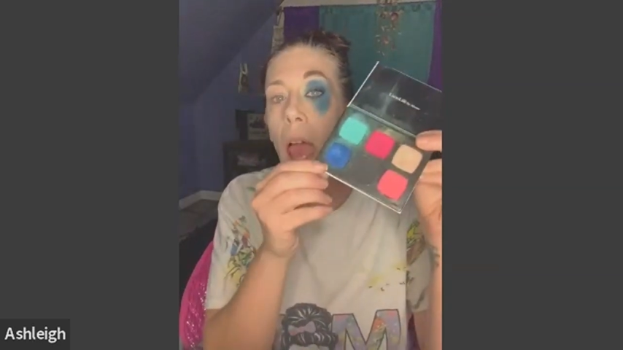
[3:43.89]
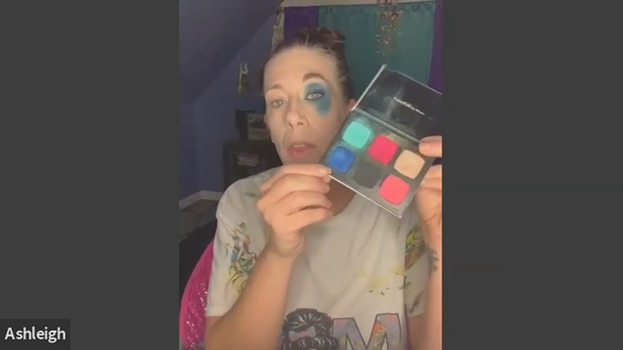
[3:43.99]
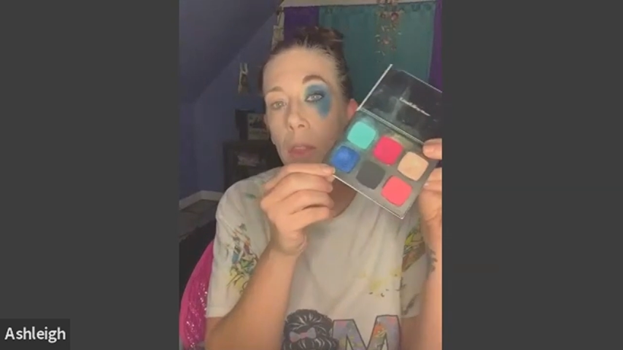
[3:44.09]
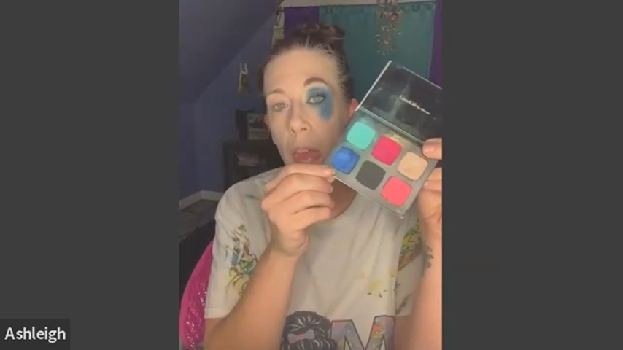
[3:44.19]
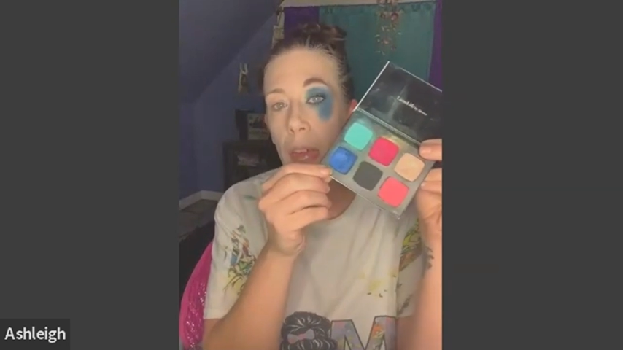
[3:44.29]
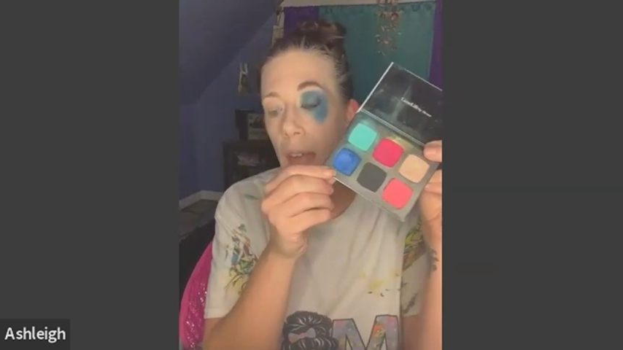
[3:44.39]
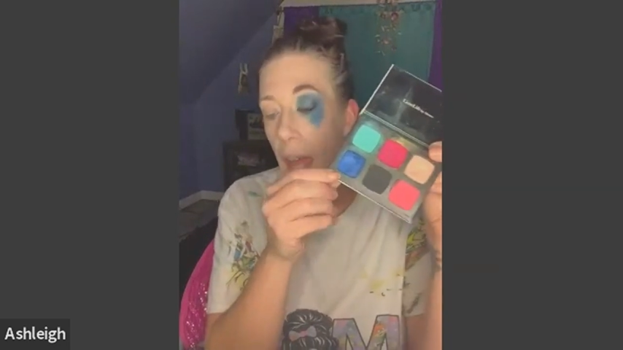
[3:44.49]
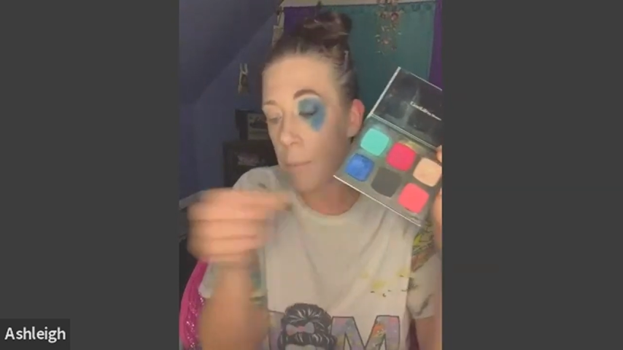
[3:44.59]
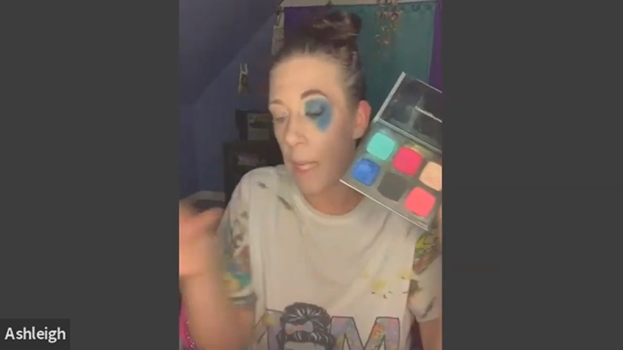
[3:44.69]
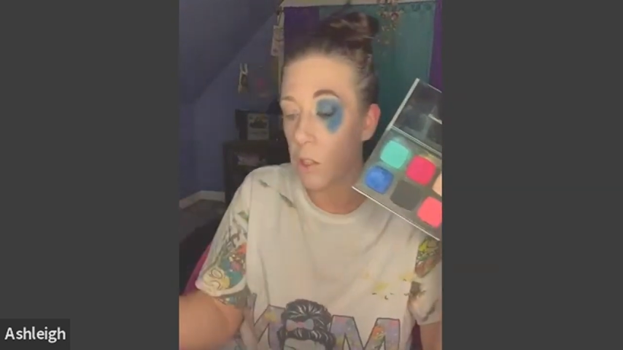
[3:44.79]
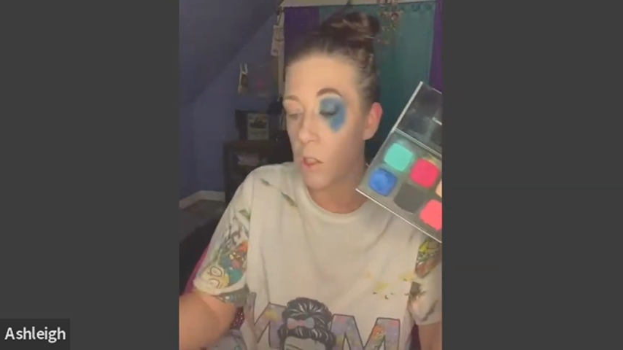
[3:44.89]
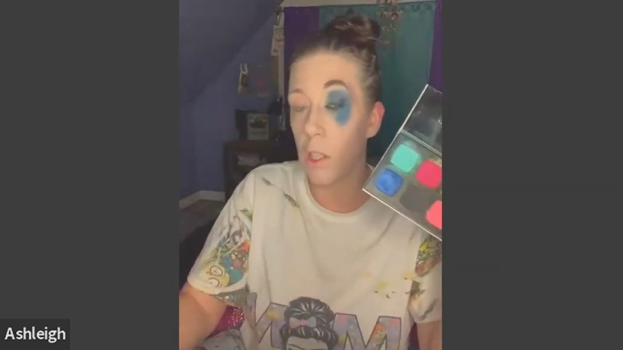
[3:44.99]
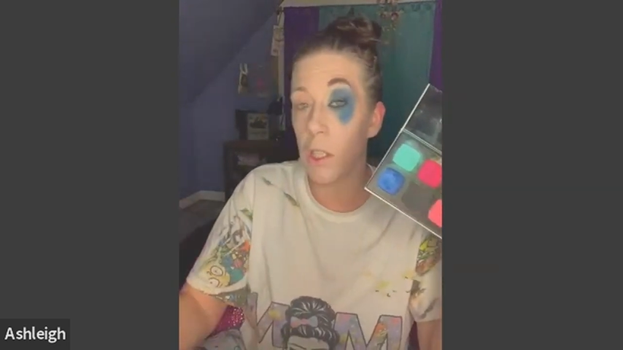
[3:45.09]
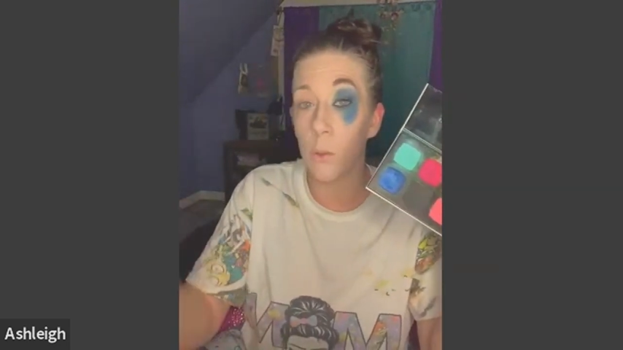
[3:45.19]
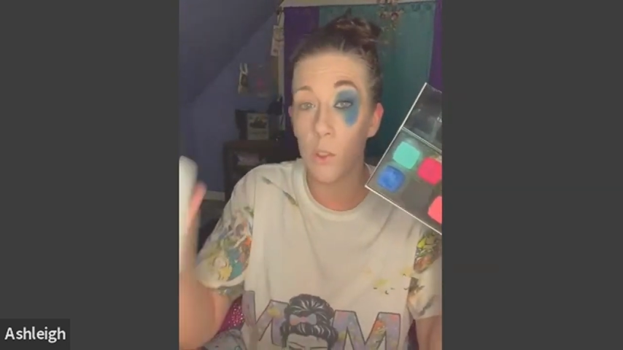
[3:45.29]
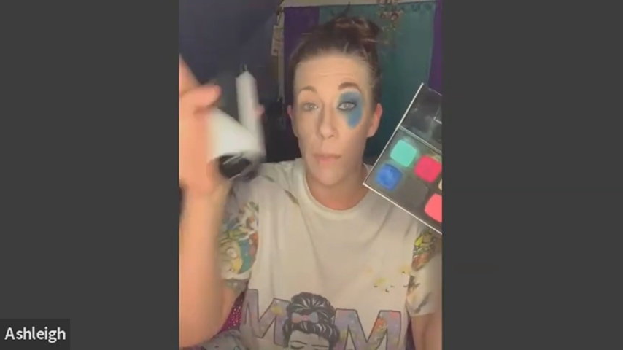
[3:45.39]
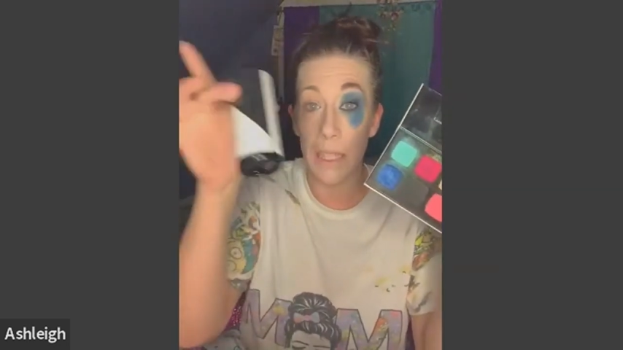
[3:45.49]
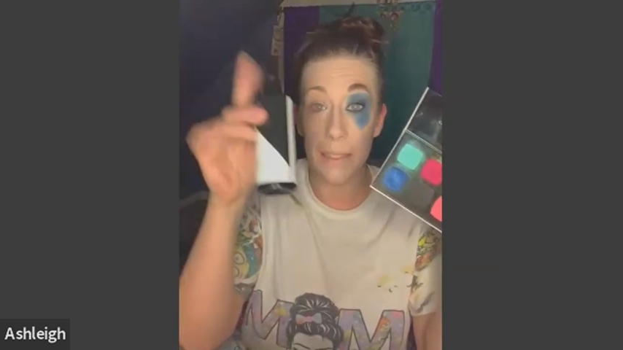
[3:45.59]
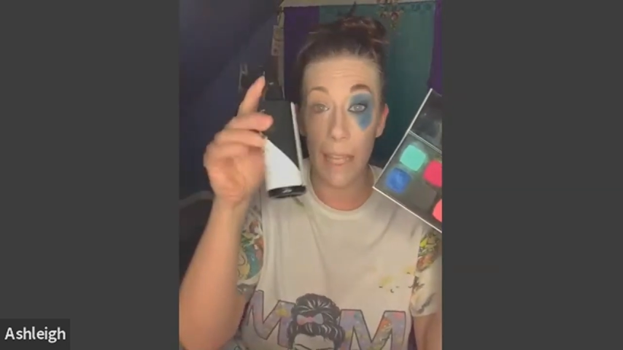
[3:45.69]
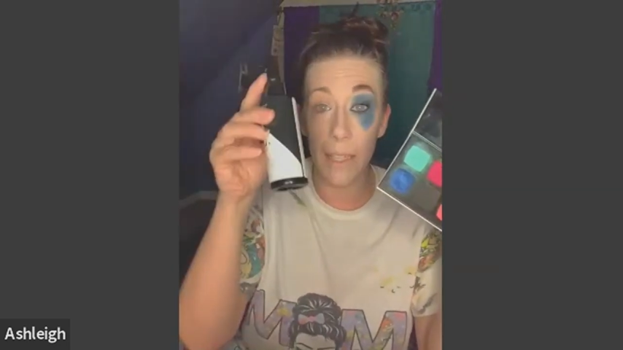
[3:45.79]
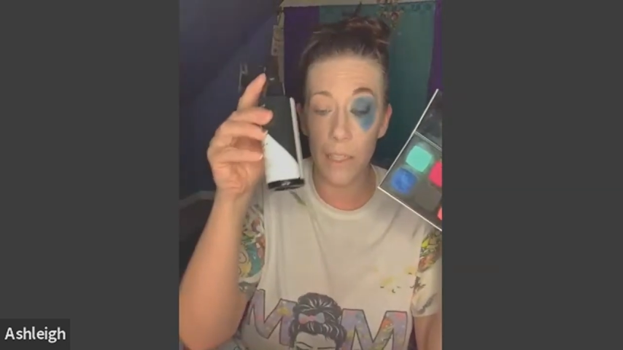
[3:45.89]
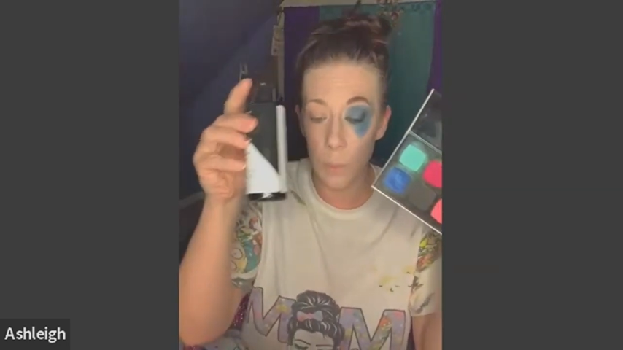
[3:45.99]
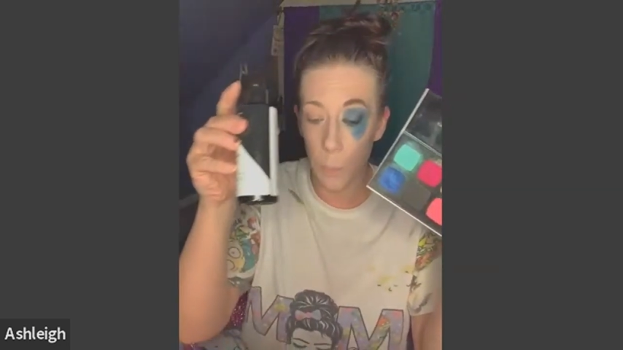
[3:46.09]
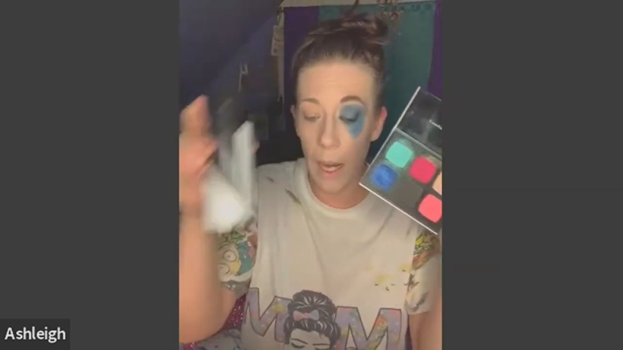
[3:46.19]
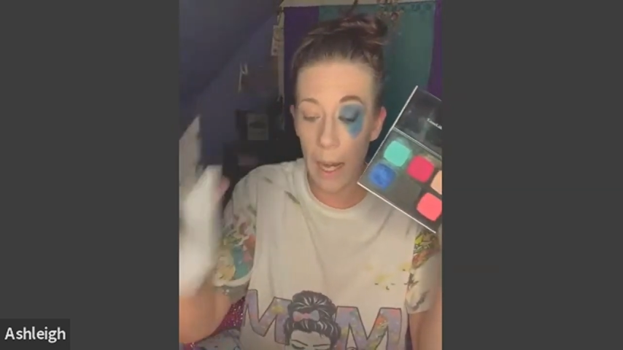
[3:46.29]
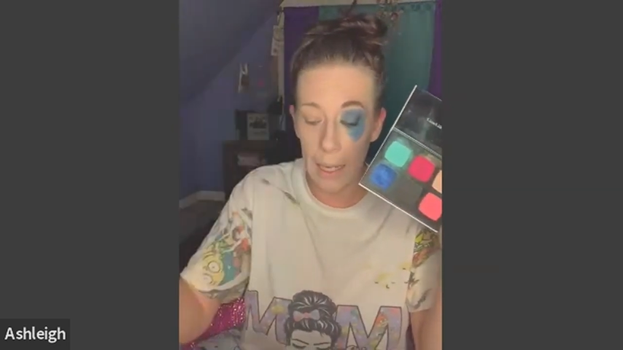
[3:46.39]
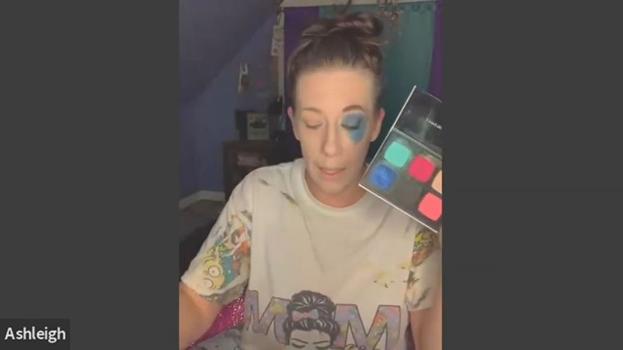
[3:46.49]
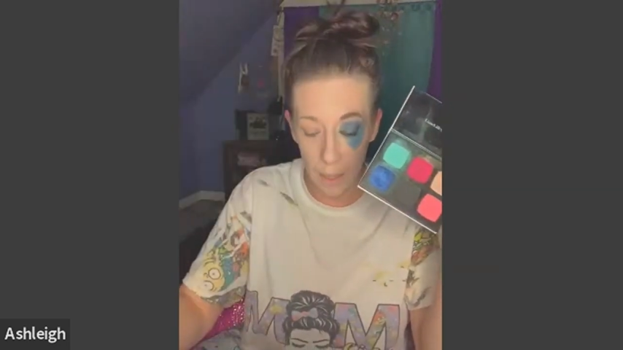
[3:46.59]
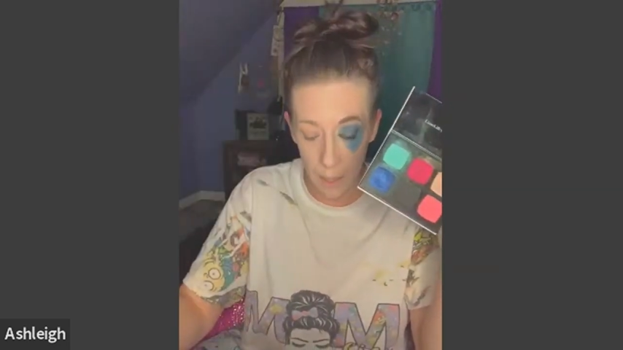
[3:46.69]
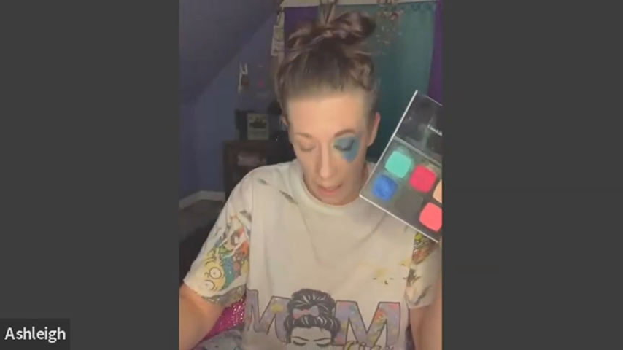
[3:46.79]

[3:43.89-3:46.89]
And then I make sure to use my setting spray